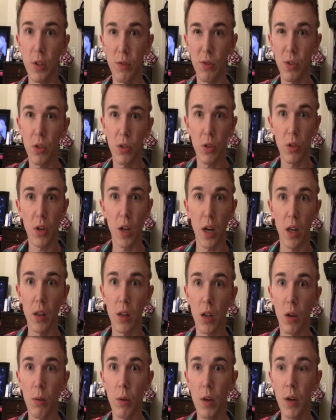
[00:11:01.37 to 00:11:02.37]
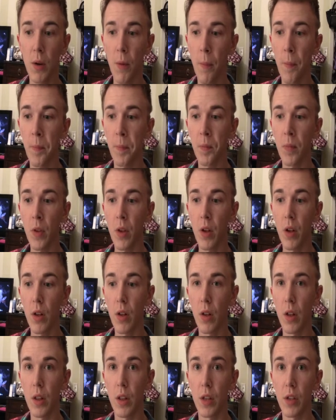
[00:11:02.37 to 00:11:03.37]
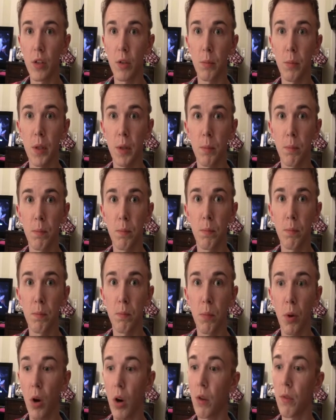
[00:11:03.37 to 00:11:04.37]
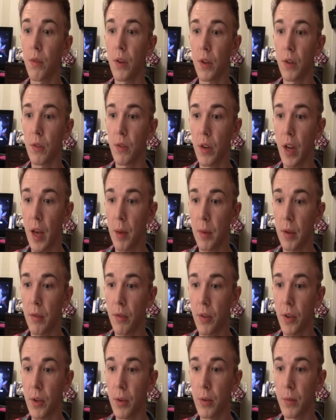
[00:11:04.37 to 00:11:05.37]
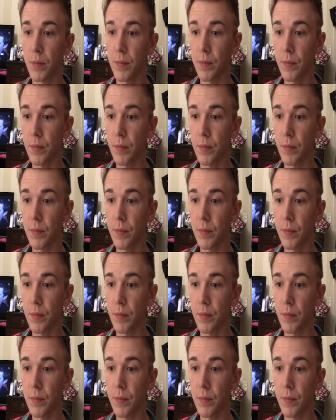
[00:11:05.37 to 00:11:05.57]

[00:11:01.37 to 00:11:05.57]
if you're still kind of lower. This will be perfect timing for you.